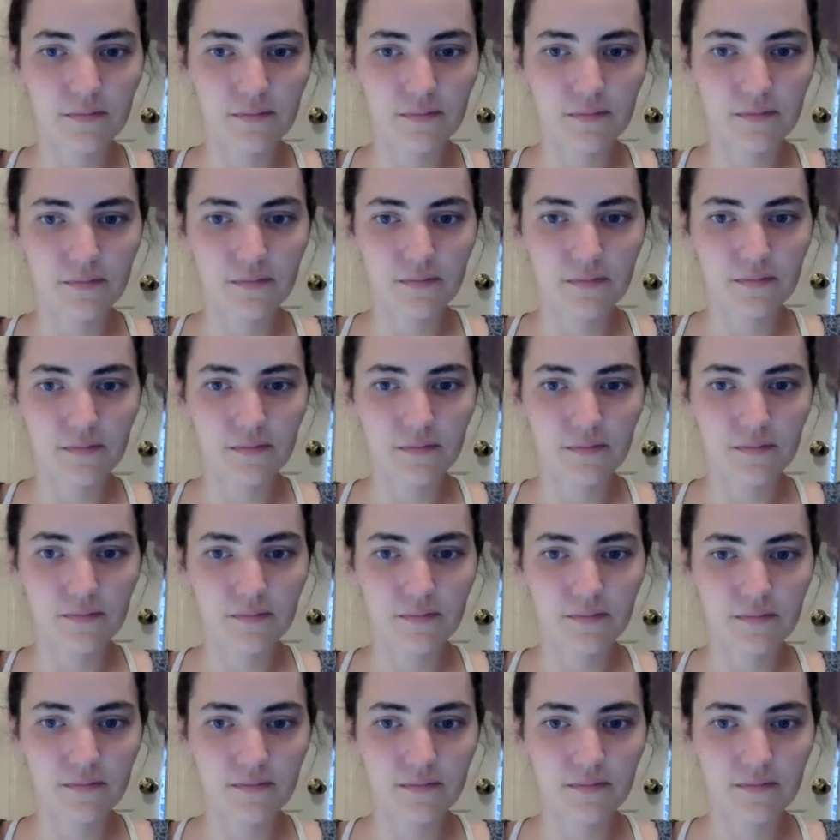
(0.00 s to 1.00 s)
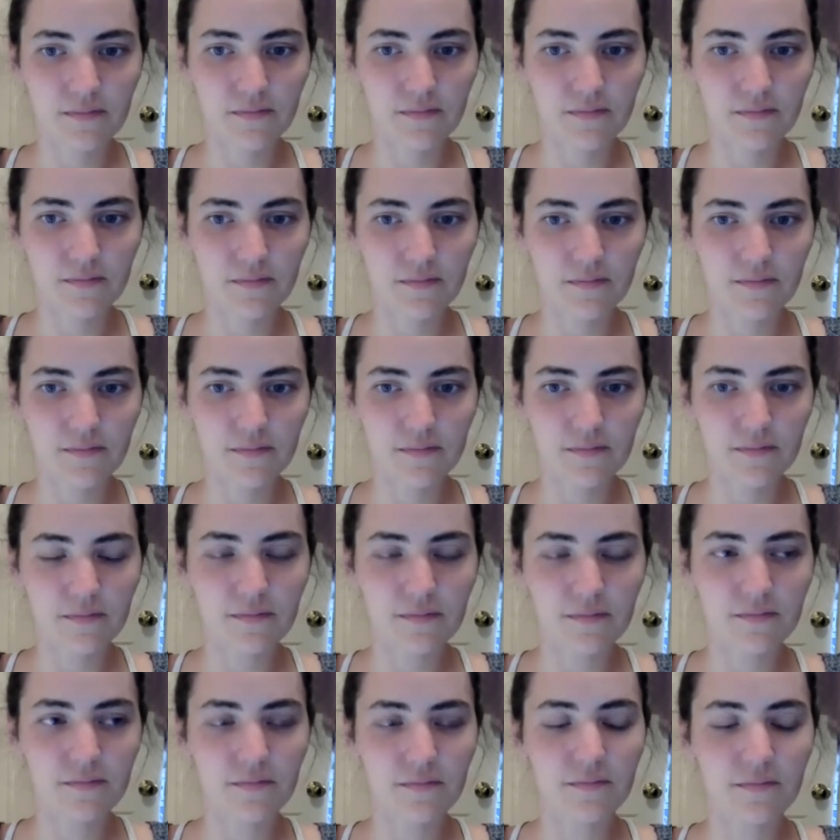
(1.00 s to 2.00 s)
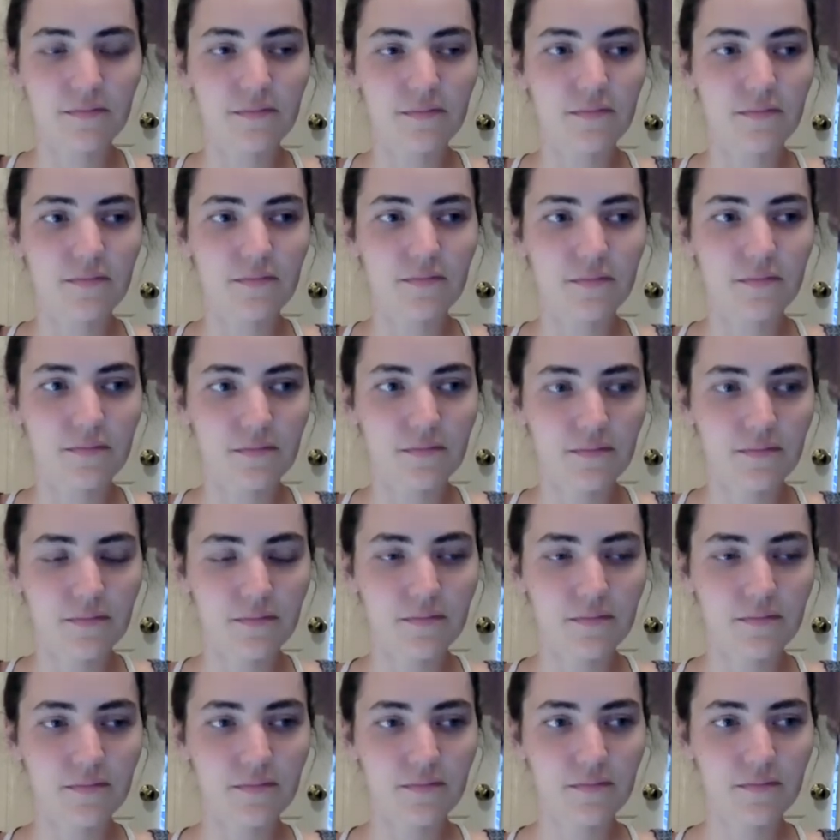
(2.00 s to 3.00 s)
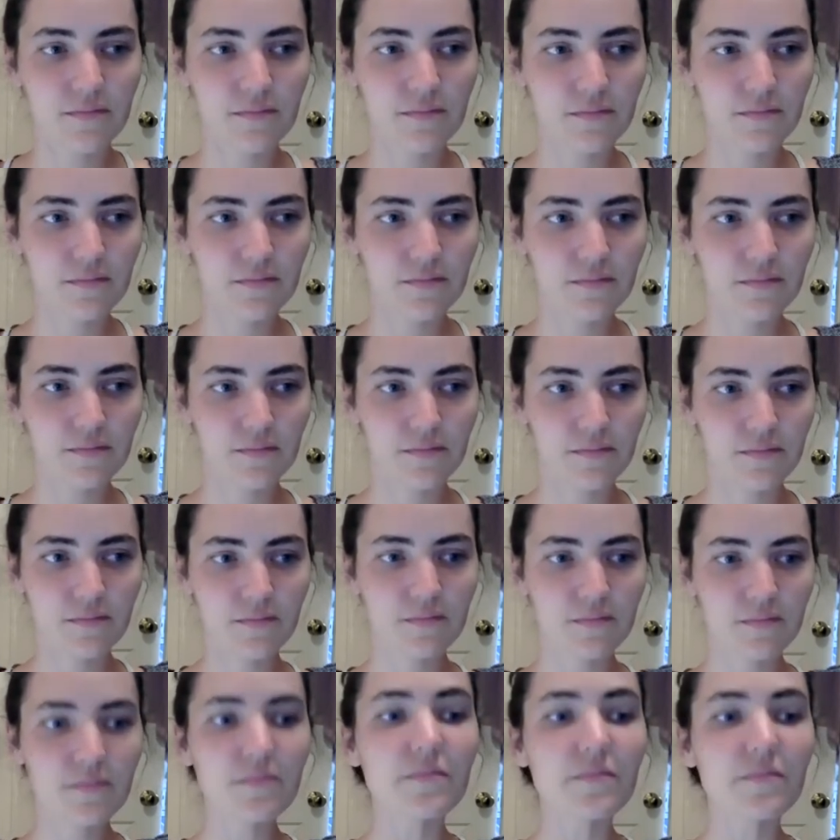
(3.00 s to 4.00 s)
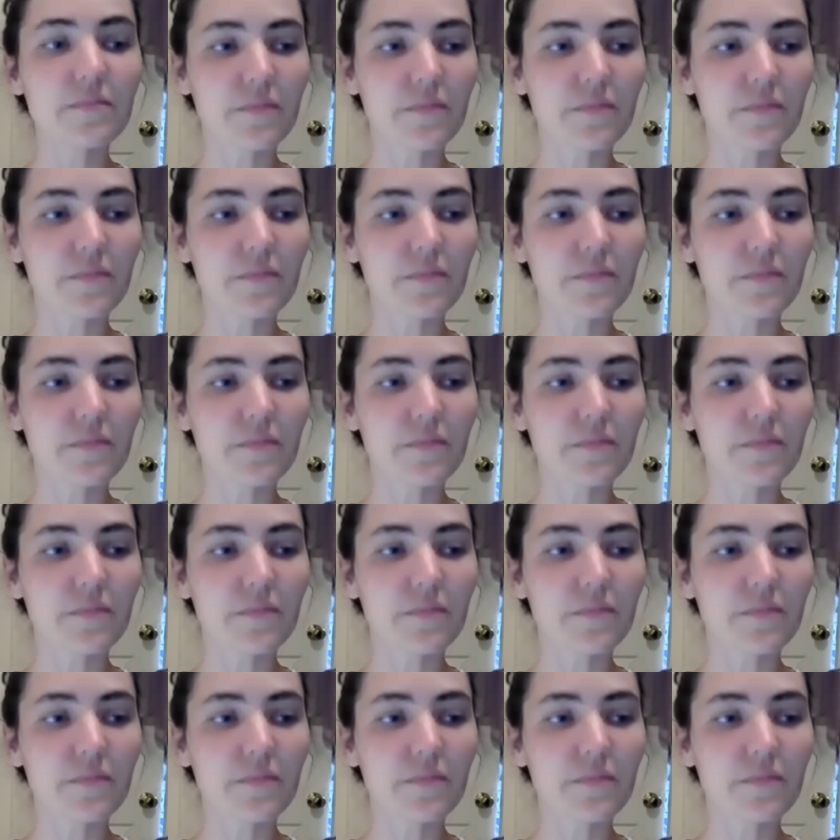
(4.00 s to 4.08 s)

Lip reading: (silent)